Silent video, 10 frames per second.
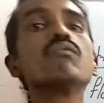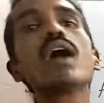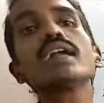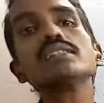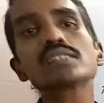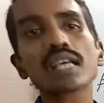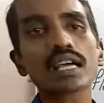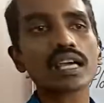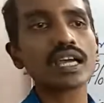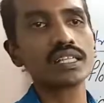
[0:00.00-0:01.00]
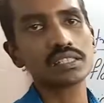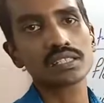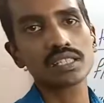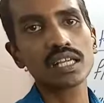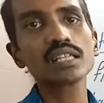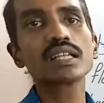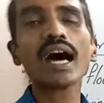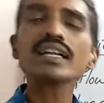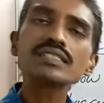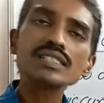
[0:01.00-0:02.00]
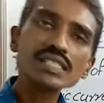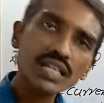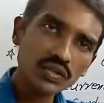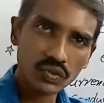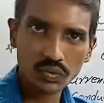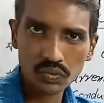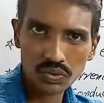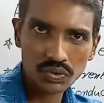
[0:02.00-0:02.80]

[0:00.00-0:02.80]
1 second in that circuit.